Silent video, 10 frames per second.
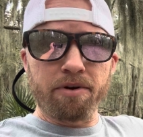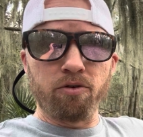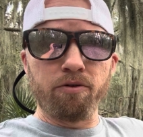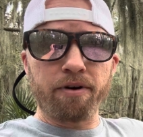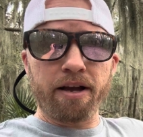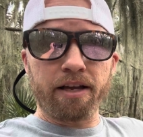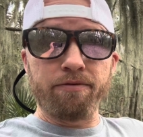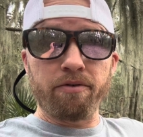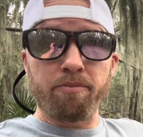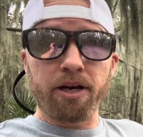a roof rack. If
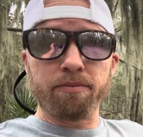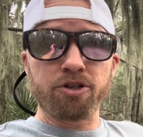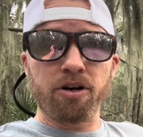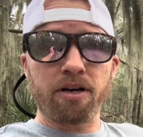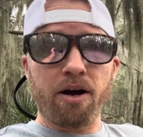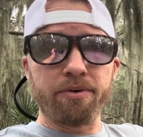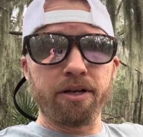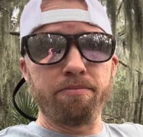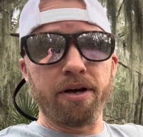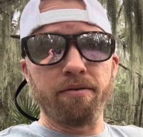you have a pickup truck, I would get
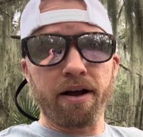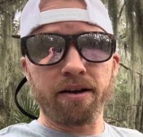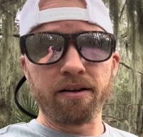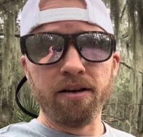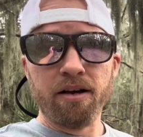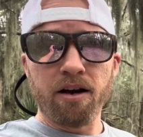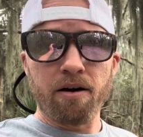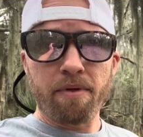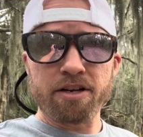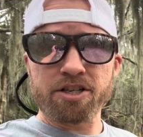a bed rack.
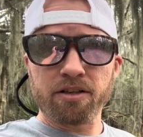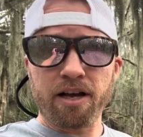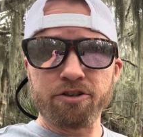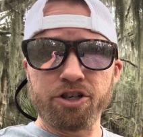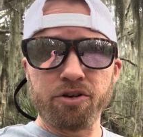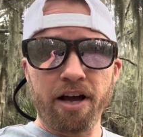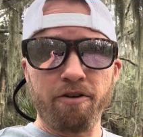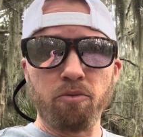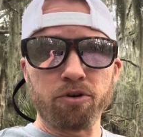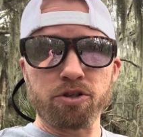That just allows you to
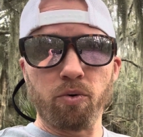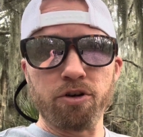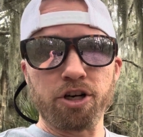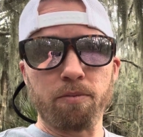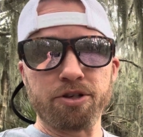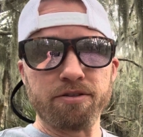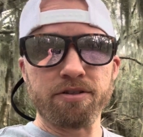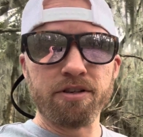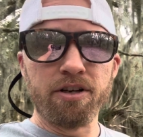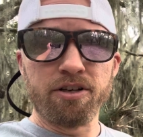have more storage
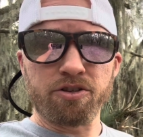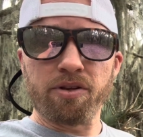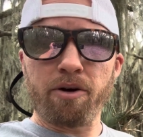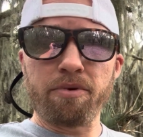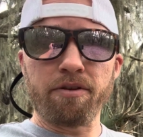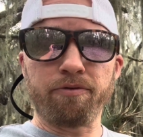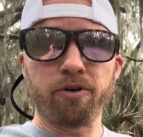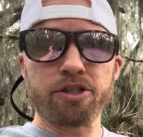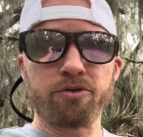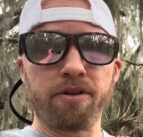options. So that would be the
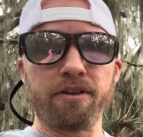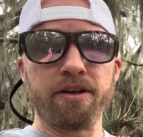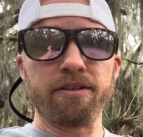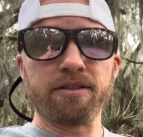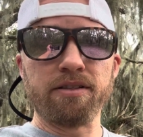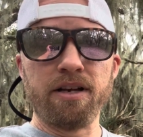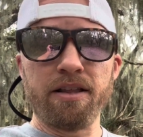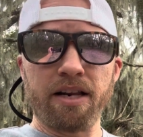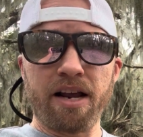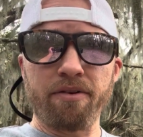first 3 things
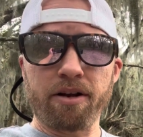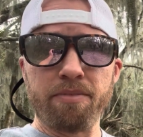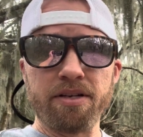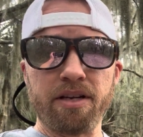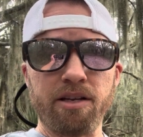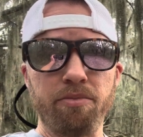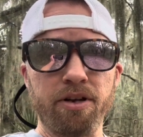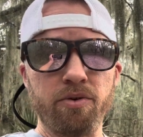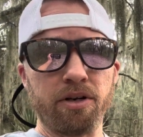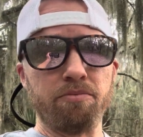that I'd recommend to anybody
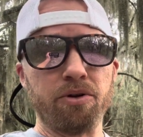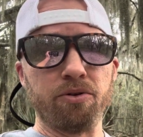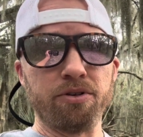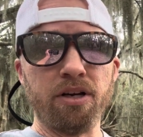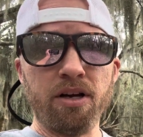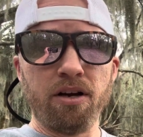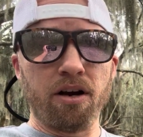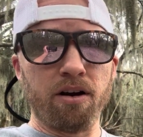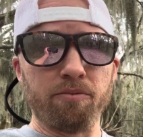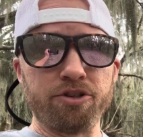doing a build,
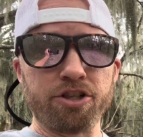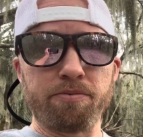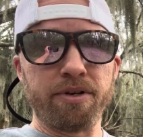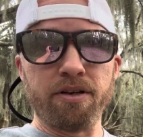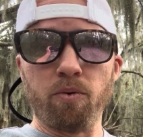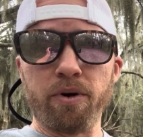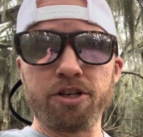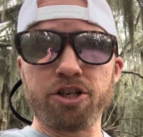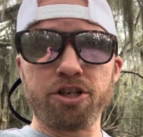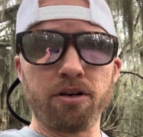would just be a
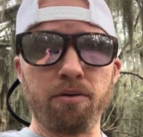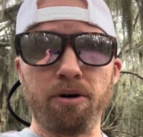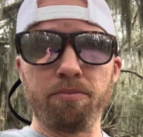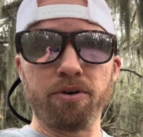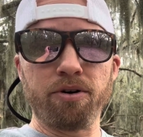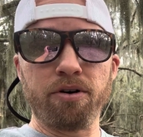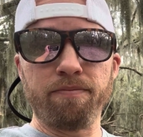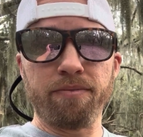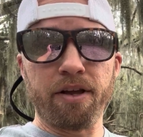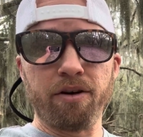winch, a bumper,
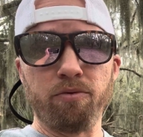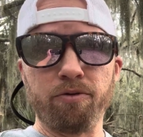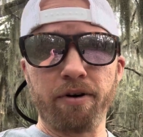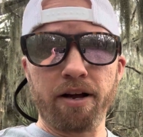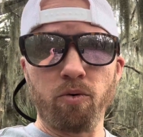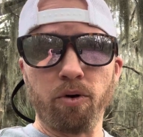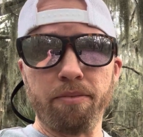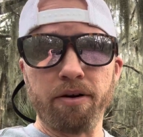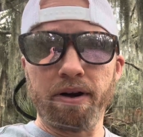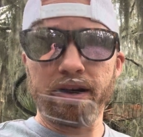and a roof rack or a
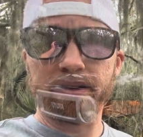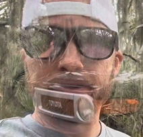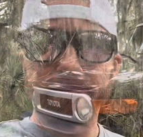bed rack.